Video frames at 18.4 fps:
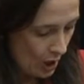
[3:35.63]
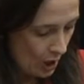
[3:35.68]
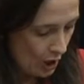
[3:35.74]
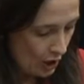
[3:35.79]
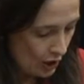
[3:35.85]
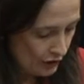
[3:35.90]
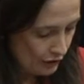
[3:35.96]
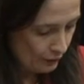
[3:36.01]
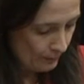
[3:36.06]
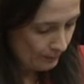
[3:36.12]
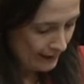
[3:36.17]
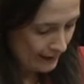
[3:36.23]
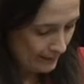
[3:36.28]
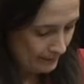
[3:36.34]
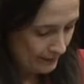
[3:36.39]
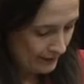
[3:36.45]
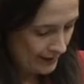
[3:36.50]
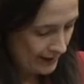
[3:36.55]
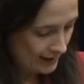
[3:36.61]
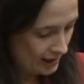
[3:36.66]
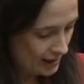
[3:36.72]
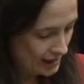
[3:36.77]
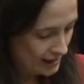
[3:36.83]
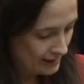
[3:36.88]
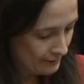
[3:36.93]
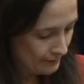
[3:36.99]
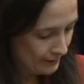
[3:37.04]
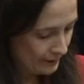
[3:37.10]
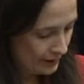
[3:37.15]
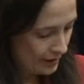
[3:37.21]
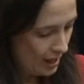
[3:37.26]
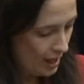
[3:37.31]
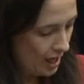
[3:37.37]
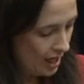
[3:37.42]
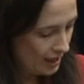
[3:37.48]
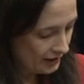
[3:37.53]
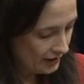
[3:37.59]
other people in the hospital,
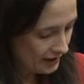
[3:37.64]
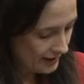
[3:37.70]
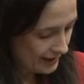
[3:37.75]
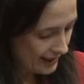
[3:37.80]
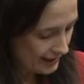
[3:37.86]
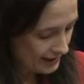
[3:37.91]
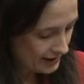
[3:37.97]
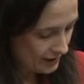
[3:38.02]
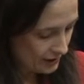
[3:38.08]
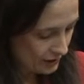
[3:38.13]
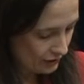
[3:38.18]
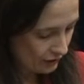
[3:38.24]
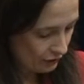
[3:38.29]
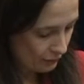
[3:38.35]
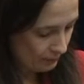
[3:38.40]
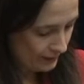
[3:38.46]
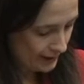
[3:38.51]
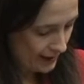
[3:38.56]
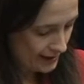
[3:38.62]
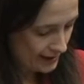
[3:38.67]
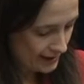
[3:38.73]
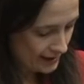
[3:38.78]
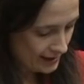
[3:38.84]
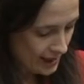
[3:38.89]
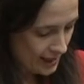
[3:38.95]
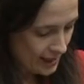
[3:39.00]
unconnected to their plight,